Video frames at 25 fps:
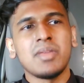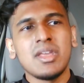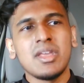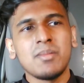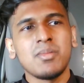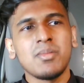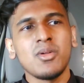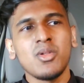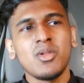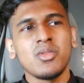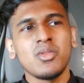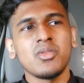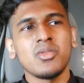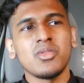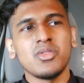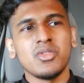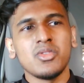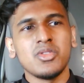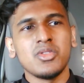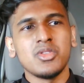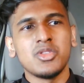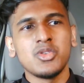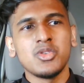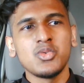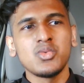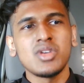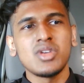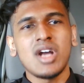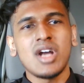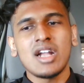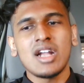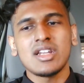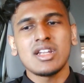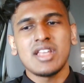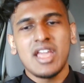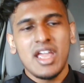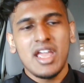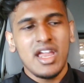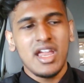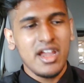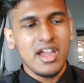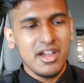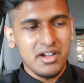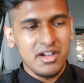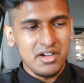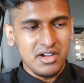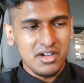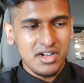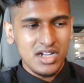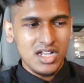people do not
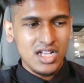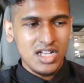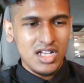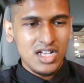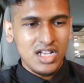care